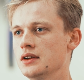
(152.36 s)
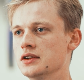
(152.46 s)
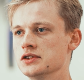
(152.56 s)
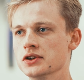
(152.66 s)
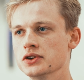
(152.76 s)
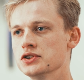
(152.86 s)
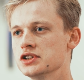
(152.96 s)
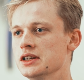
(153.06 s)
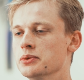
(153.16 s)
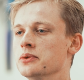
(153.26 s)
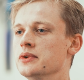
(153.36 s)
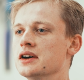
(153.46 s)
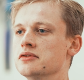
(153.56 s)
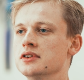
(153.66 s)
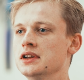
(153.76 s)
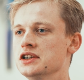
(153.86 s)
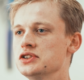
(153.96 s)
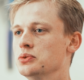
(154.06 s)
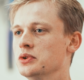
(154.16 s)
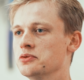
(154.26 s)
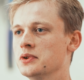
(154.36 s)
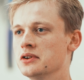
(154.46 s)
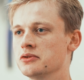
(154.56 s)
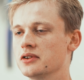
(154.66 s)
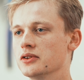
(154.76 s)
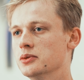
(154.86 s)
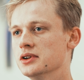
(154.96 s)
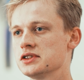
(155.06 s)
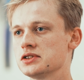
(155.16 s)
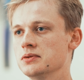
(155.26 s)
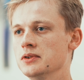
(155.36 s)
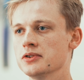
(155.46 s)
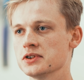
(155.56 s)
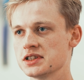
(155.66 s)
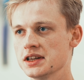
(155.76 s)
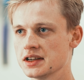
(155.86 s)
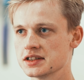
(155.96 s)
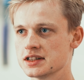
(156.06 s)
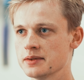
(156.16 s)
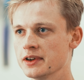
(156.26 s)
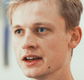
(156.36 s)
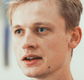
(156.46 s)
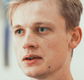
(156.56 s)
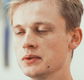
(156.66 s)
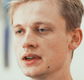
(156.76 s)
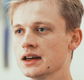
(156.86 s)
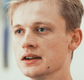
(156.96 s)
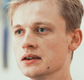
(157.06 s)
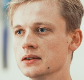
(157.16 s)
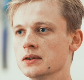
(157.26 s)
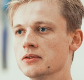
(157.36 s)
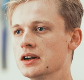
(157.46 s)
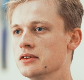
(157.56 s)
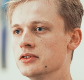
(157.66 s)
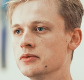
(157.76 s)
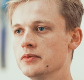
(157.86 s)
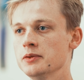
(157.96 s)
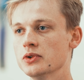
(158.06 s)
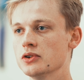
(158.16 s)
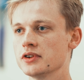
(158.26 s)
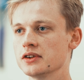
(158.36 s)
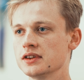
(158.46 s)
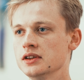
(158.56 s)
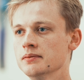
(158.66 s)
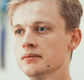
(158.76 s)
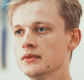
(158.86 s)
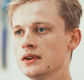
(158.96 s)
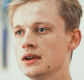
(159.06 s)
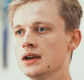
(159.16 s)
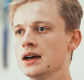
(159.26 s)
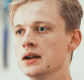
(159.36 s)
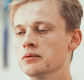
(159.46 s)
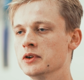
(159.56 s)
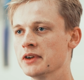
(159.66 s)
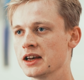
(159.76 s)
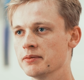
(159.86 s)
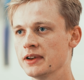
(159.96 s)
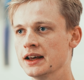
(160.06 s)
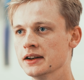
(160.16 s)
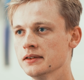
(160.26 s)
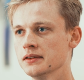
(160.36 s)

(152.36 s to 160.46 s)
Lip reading: So usually when we have an issue with one of our robots, we first take a step back, we gather the relevant people of our team and we make a plan.